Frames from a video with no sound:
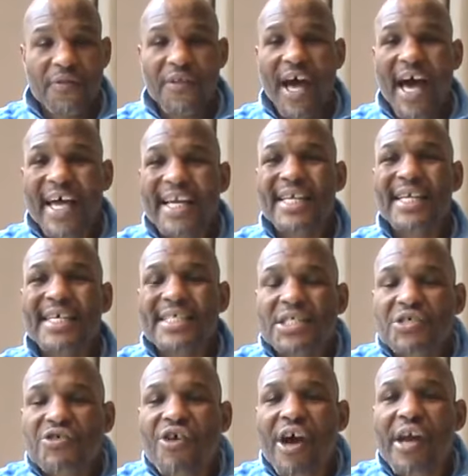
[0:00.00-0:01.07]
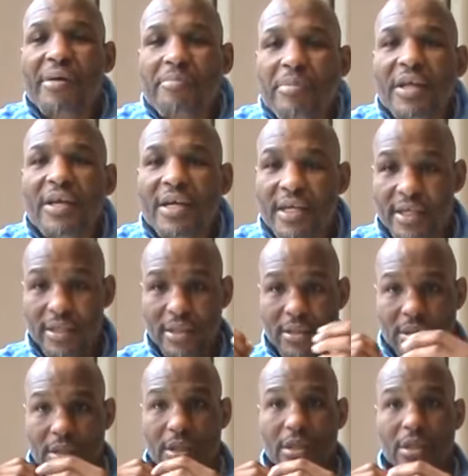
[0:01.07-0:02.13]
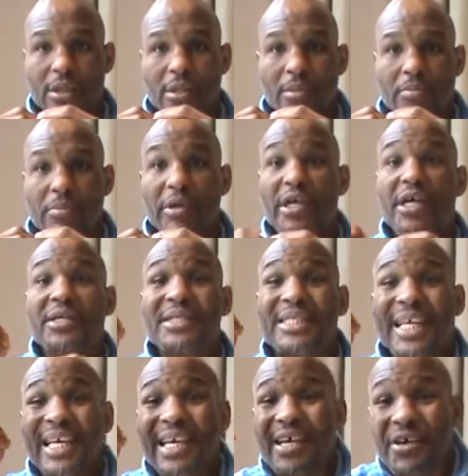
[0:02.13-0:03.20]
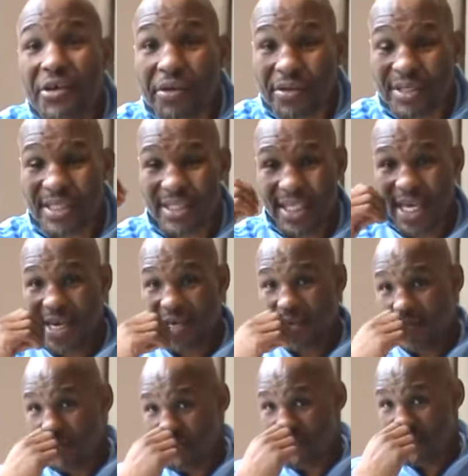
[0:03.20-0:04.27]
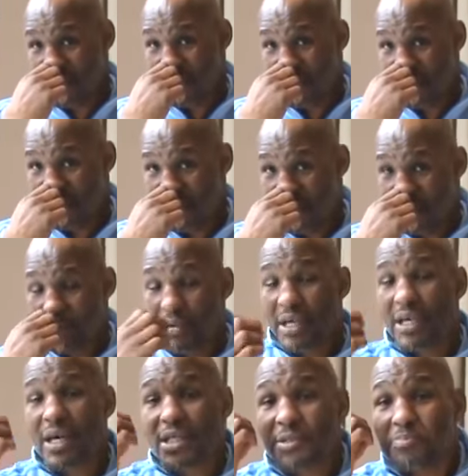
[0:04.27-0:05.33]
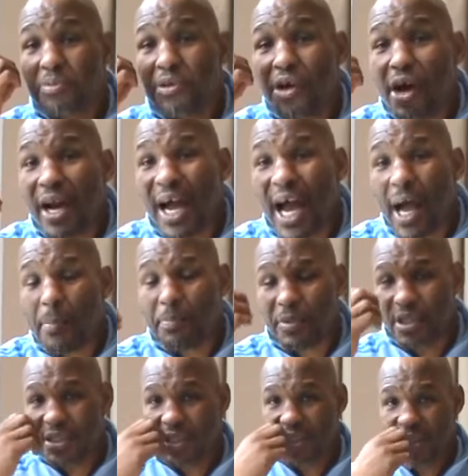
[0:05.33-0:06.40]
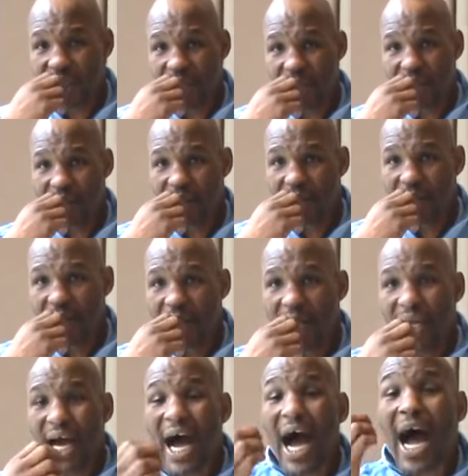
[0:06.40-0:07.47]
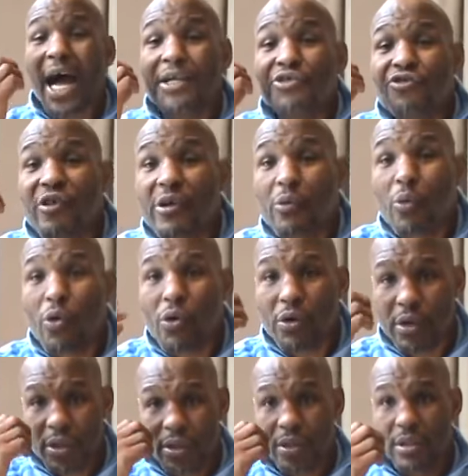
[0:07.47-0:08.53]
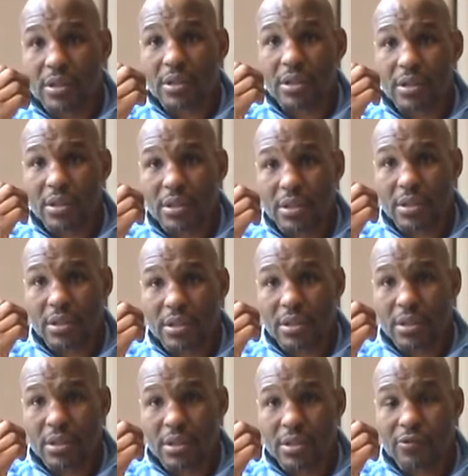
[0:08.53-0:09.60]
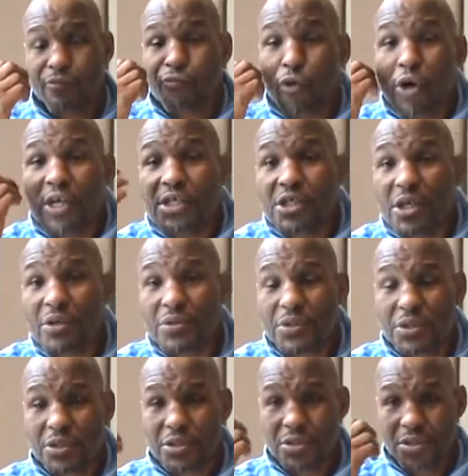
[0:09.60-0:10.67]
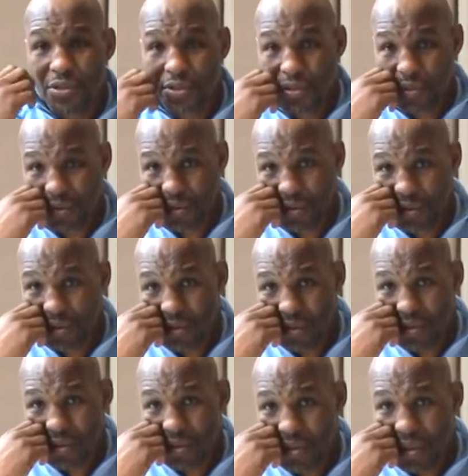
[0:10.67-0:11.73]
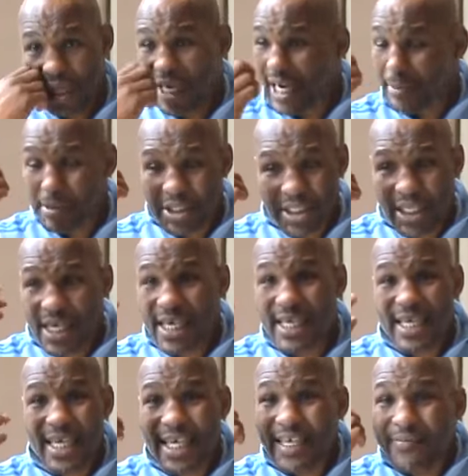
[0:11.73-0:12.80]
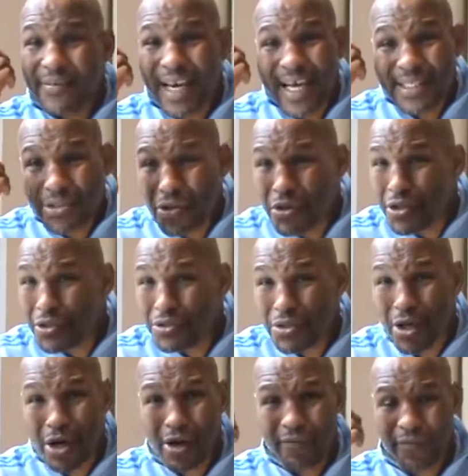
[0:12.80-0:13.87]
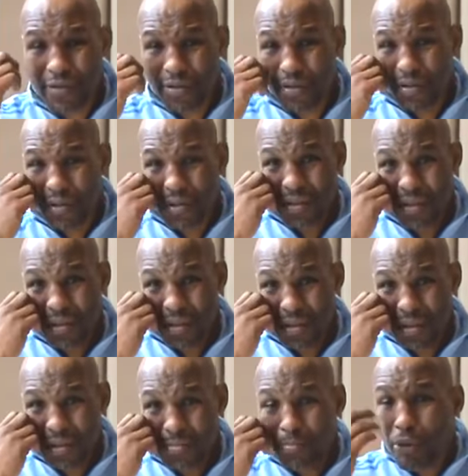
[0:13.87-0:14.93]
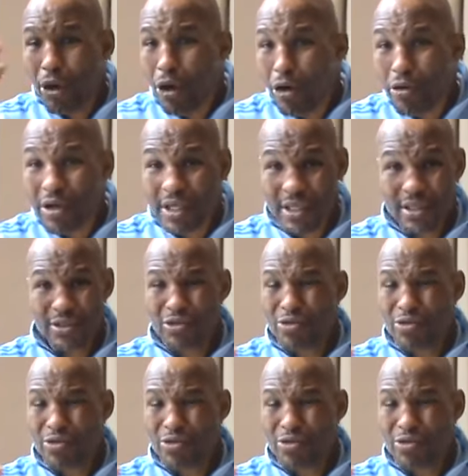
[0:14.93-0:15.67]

That is credibility. Because Leonard said it. Because Bernard Hopkins said it. Andre Ward. Roy Jones Jr. And I'm going to say it again, even Antonio Tarver. Paulie